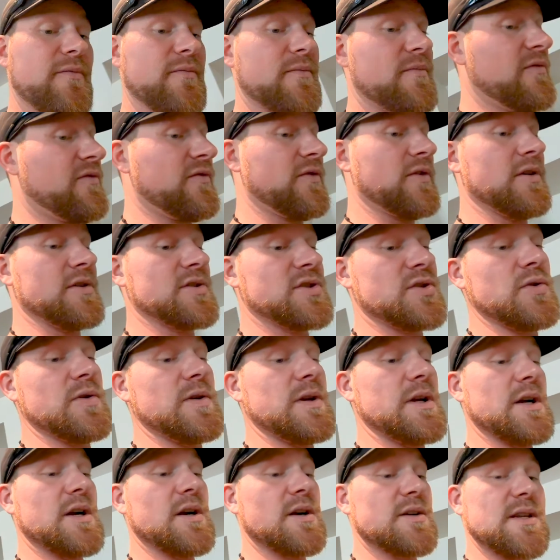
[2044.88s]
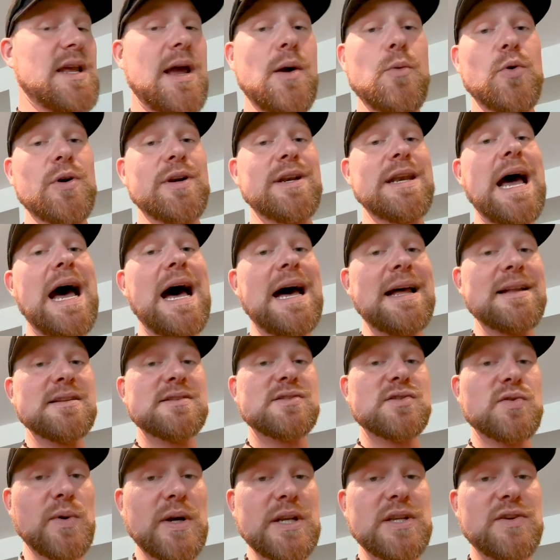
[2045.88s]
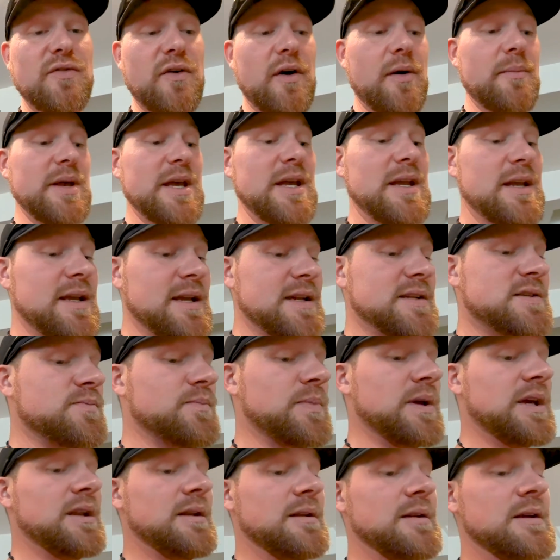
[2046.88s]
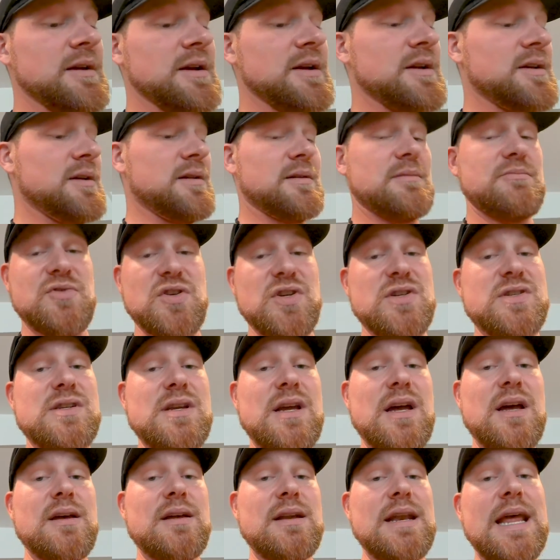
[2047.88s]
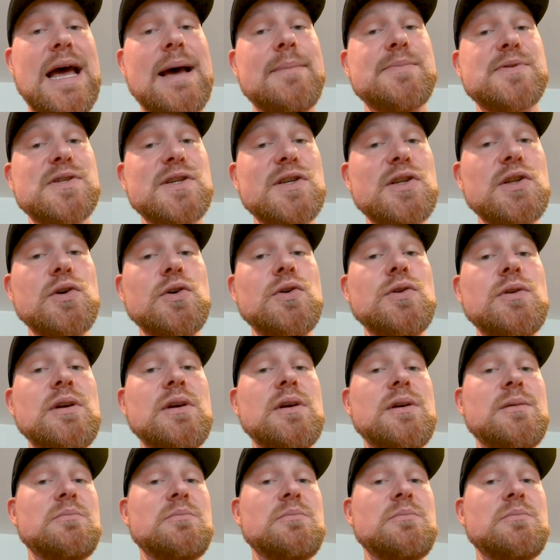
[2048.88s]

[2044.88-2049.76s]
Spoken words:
for 2 years. I would not switch from it. It's been just an absolute